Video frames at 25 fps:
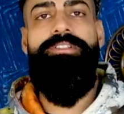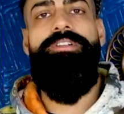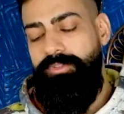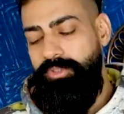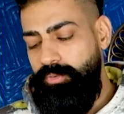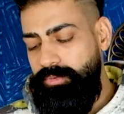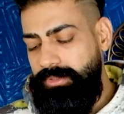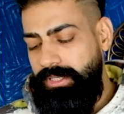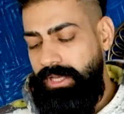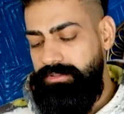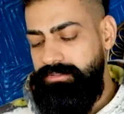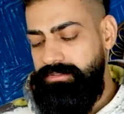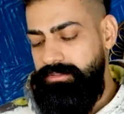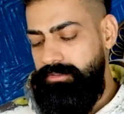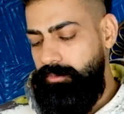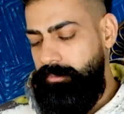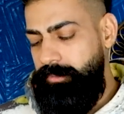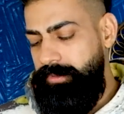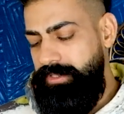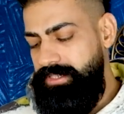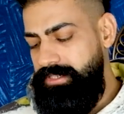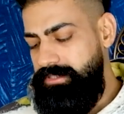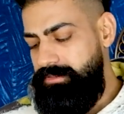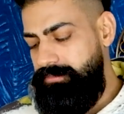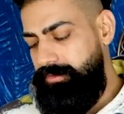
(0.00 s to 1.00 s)
2000
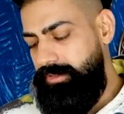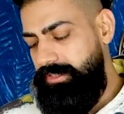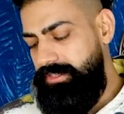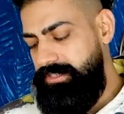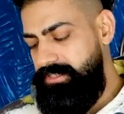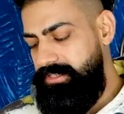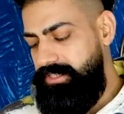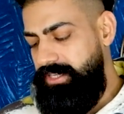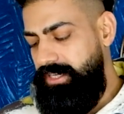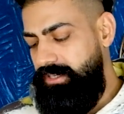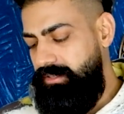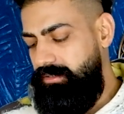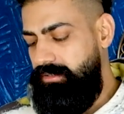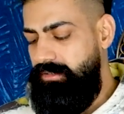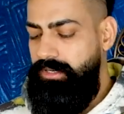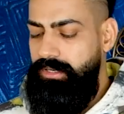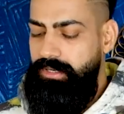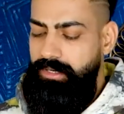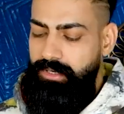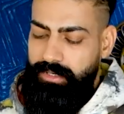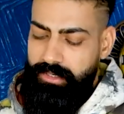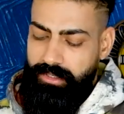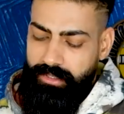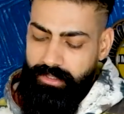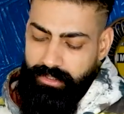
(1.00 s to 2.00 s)
rupees for this kit
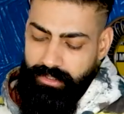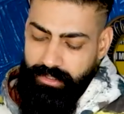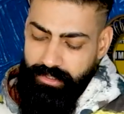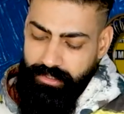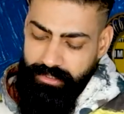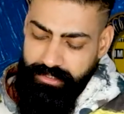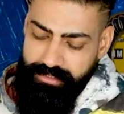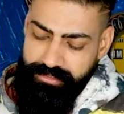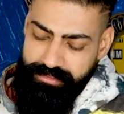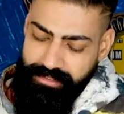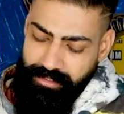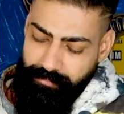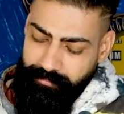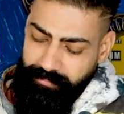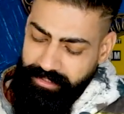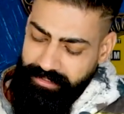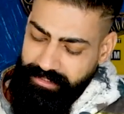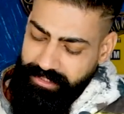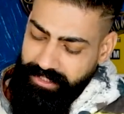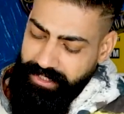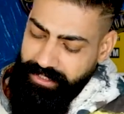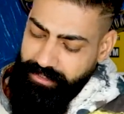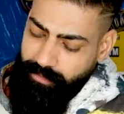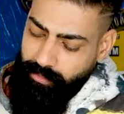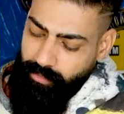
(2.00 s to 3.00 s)
is something
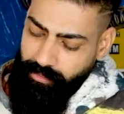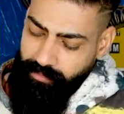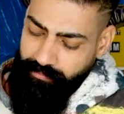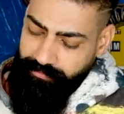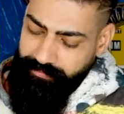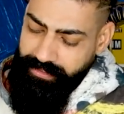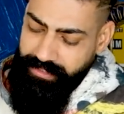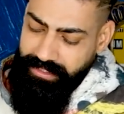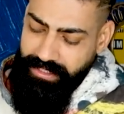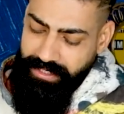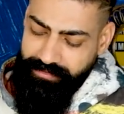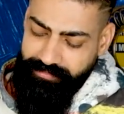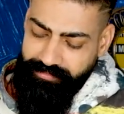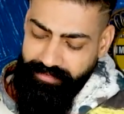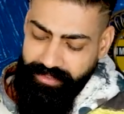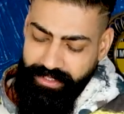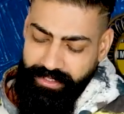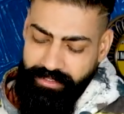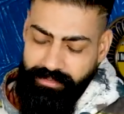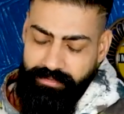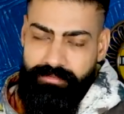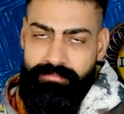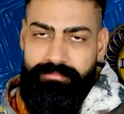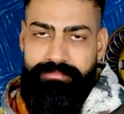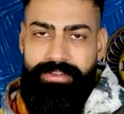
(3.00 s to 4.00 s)
that I don't feel I
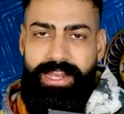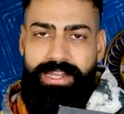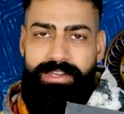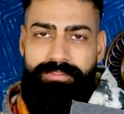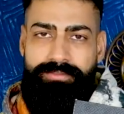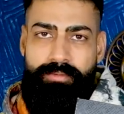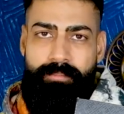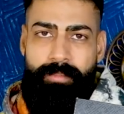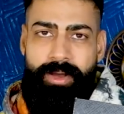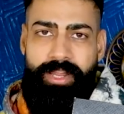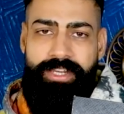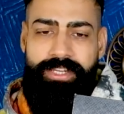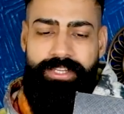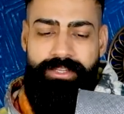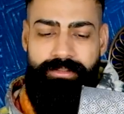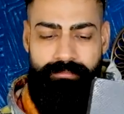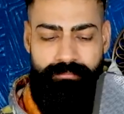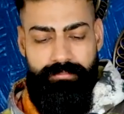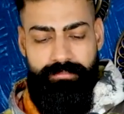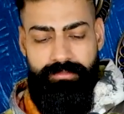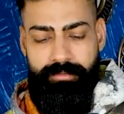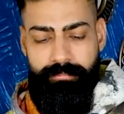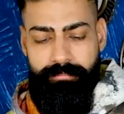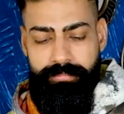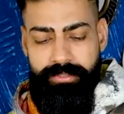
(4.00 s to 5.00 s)
find value for money.
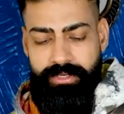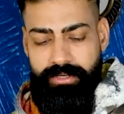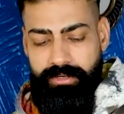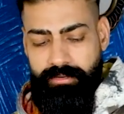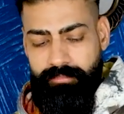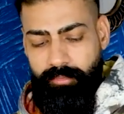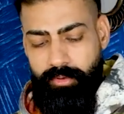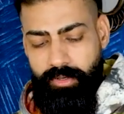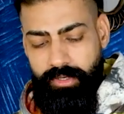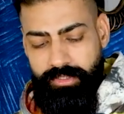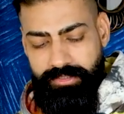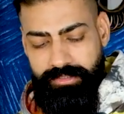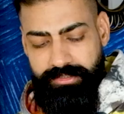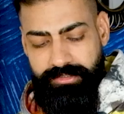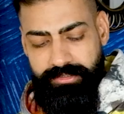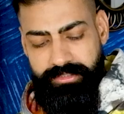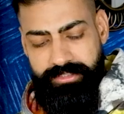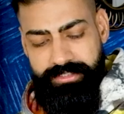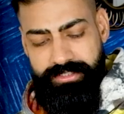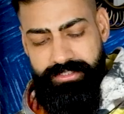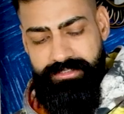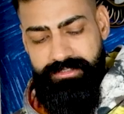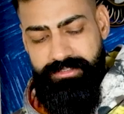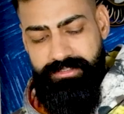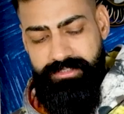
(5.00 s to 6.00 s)
The beard wash
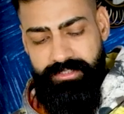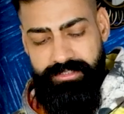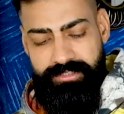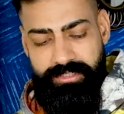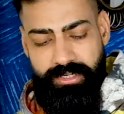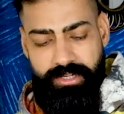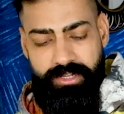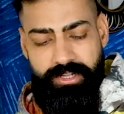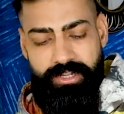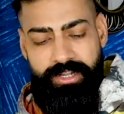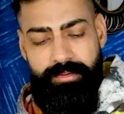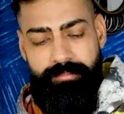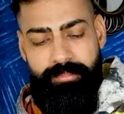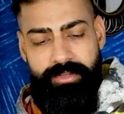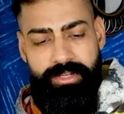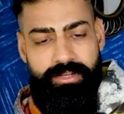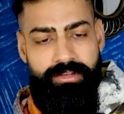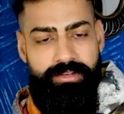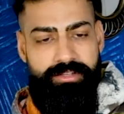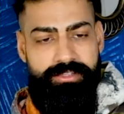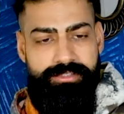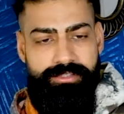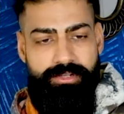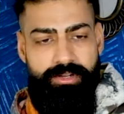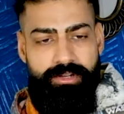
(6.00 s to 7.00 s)
is just 100
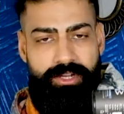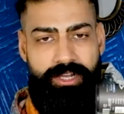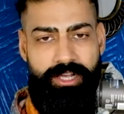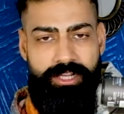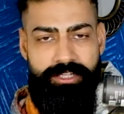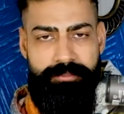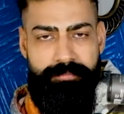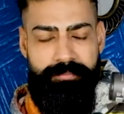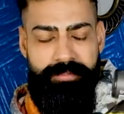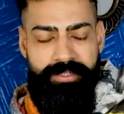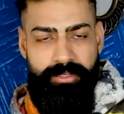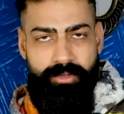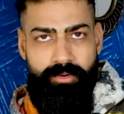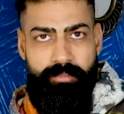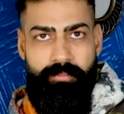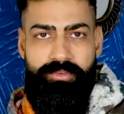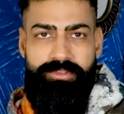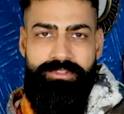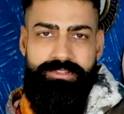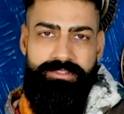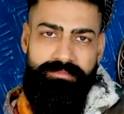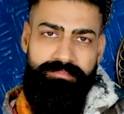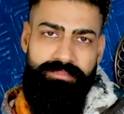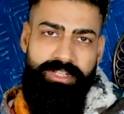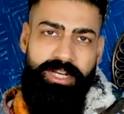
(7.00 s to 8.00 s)
ml. It's going to last me
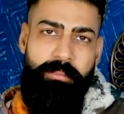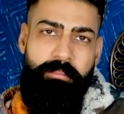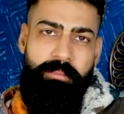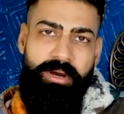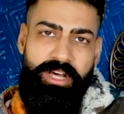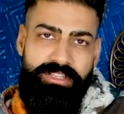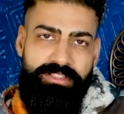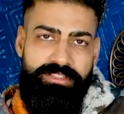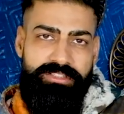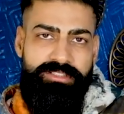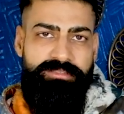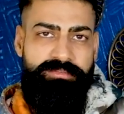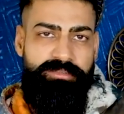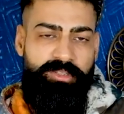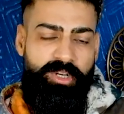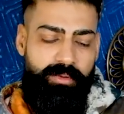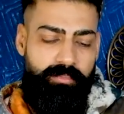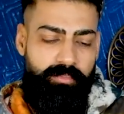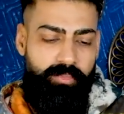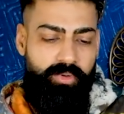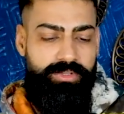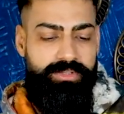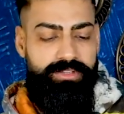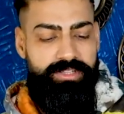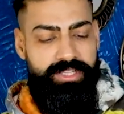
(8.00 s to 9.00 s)
almost a month, not
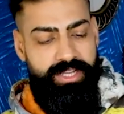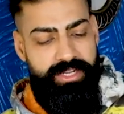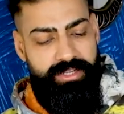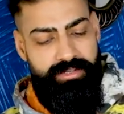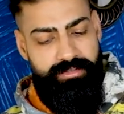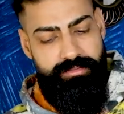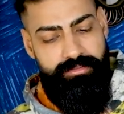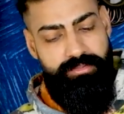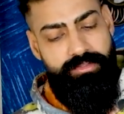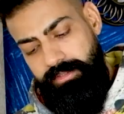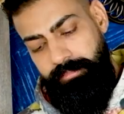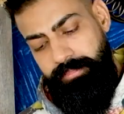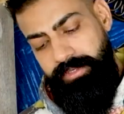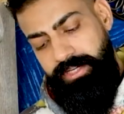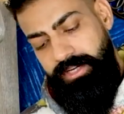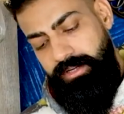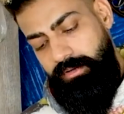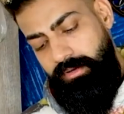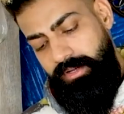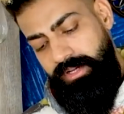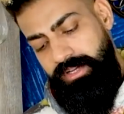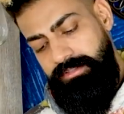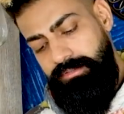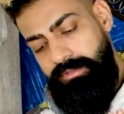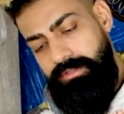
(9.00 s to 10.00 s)
more than that. The beard
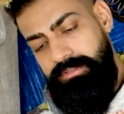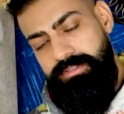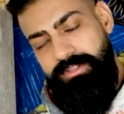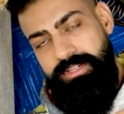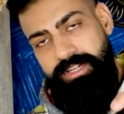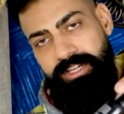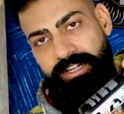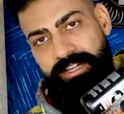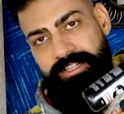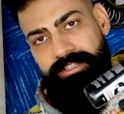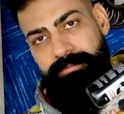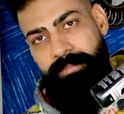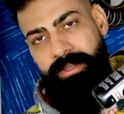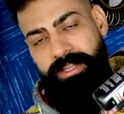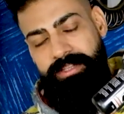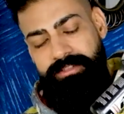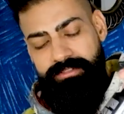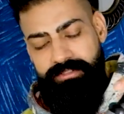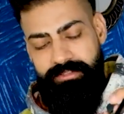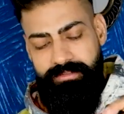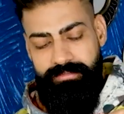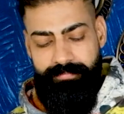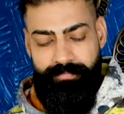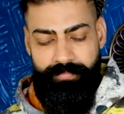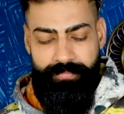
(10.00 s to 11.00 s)
oil is also a little
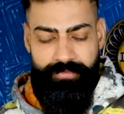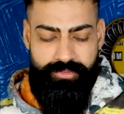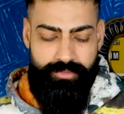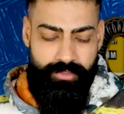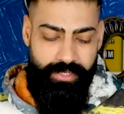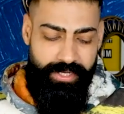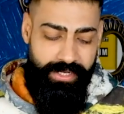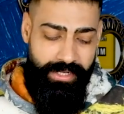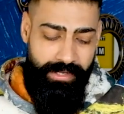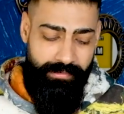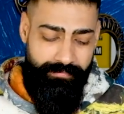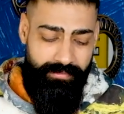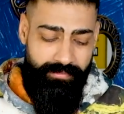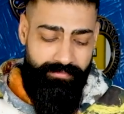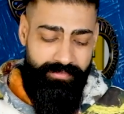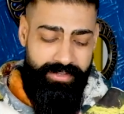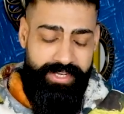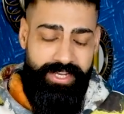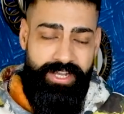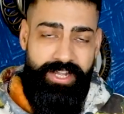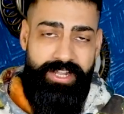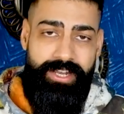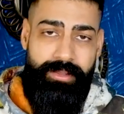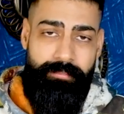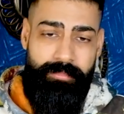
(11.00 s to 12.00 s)
expensive. So I get
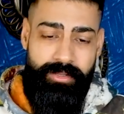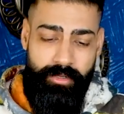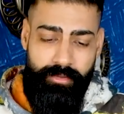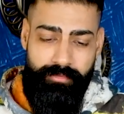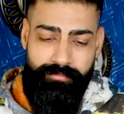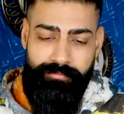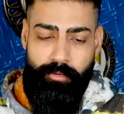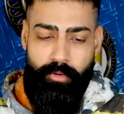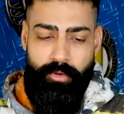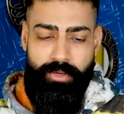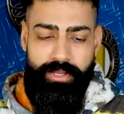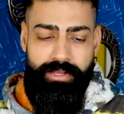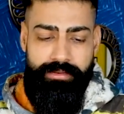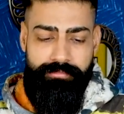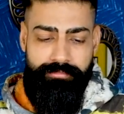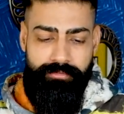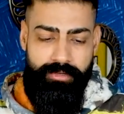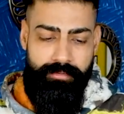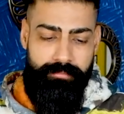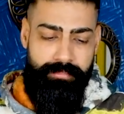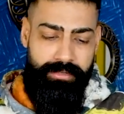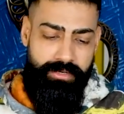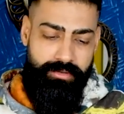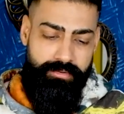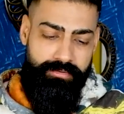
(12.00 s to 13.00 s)
58 ml of oil for
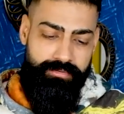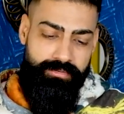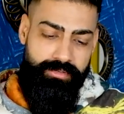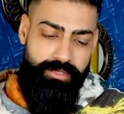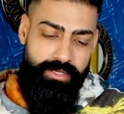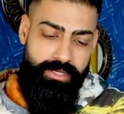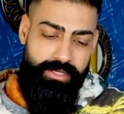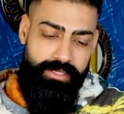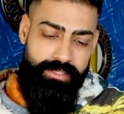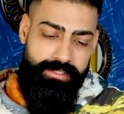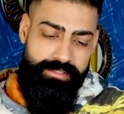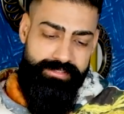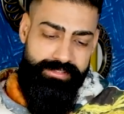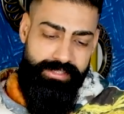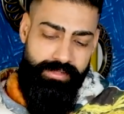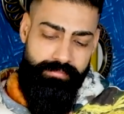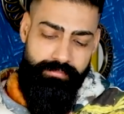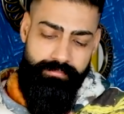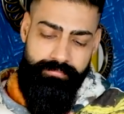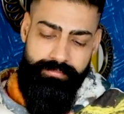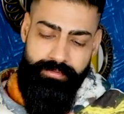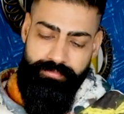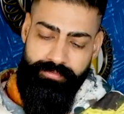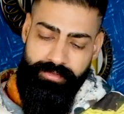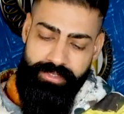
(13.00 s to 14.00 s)
about
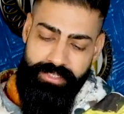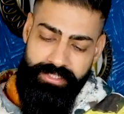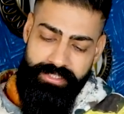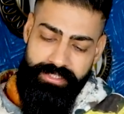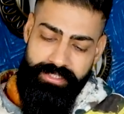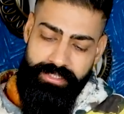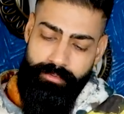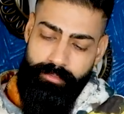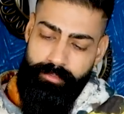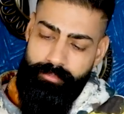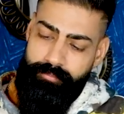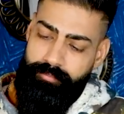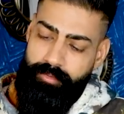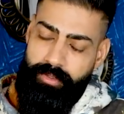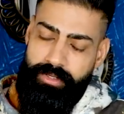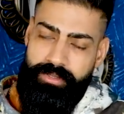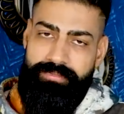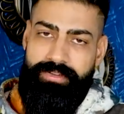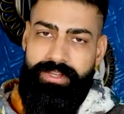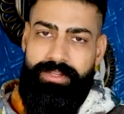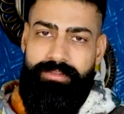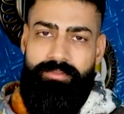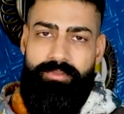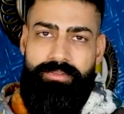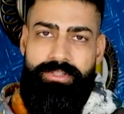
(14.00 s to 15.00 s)
750 and
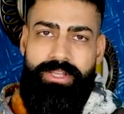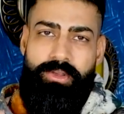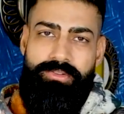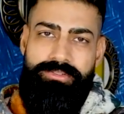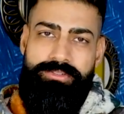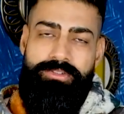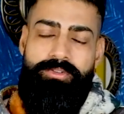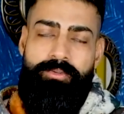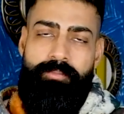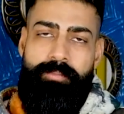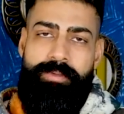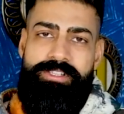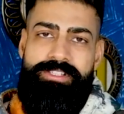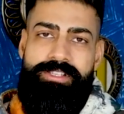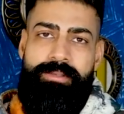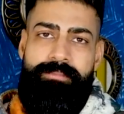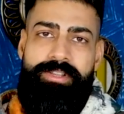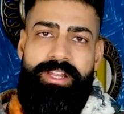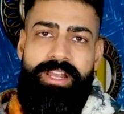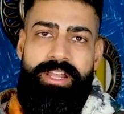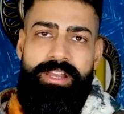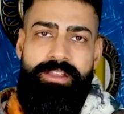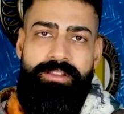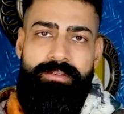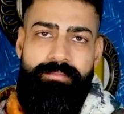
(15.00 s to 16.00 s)
245. For 1000 rupees, I'm
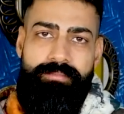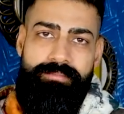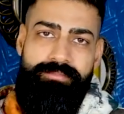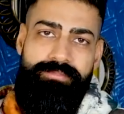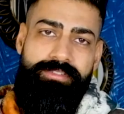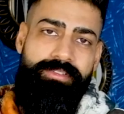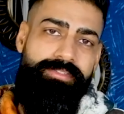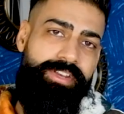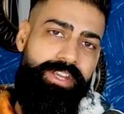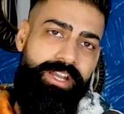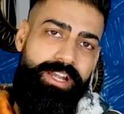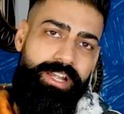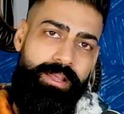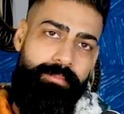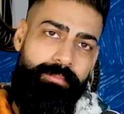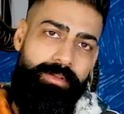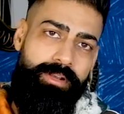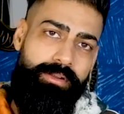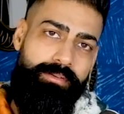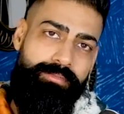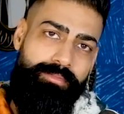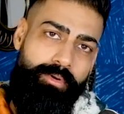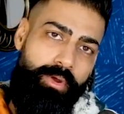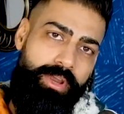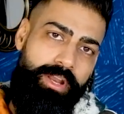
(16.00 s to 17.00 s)
getting 58 ml
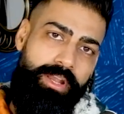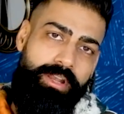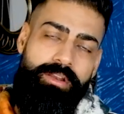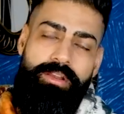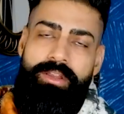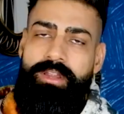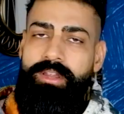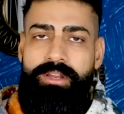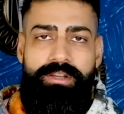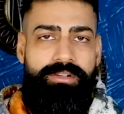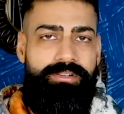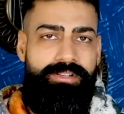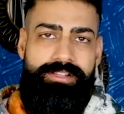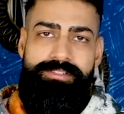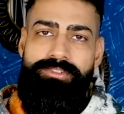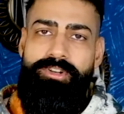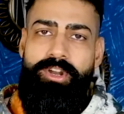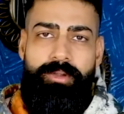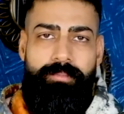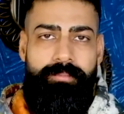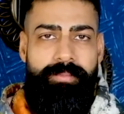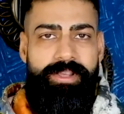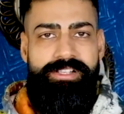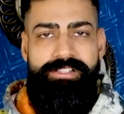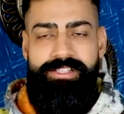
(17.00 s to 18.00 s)
of oil. Does
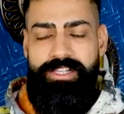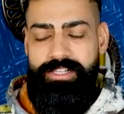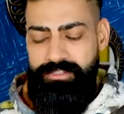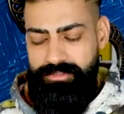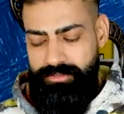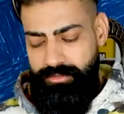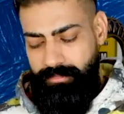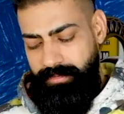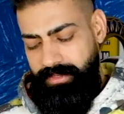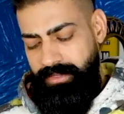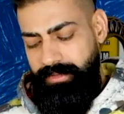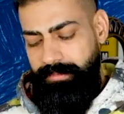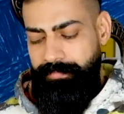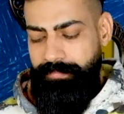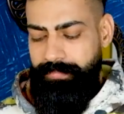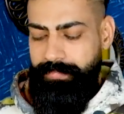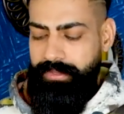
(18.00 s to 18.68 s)
not make sense to me.